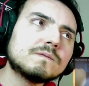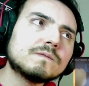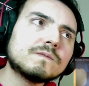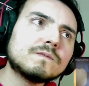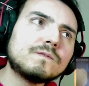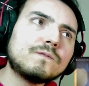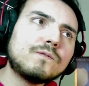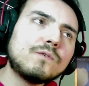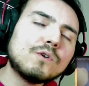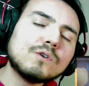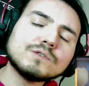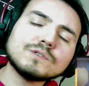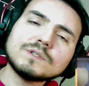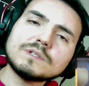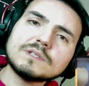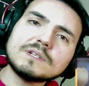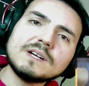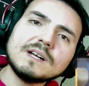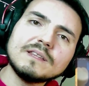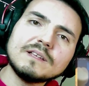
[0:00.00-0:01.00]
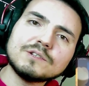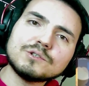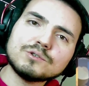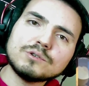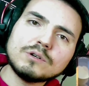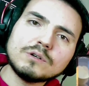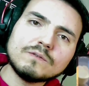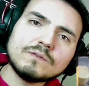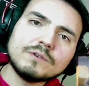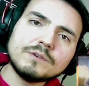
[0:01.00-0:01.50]
first gala
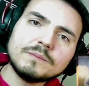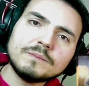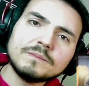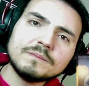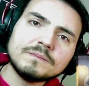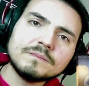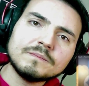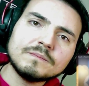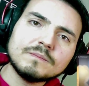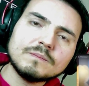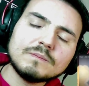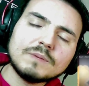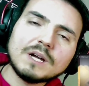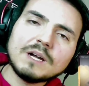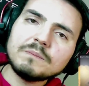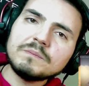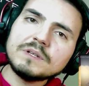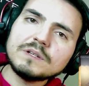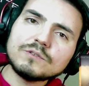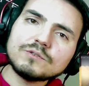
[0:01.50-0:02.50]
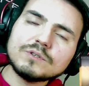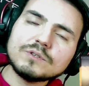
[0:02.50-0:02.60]
show. I'm not.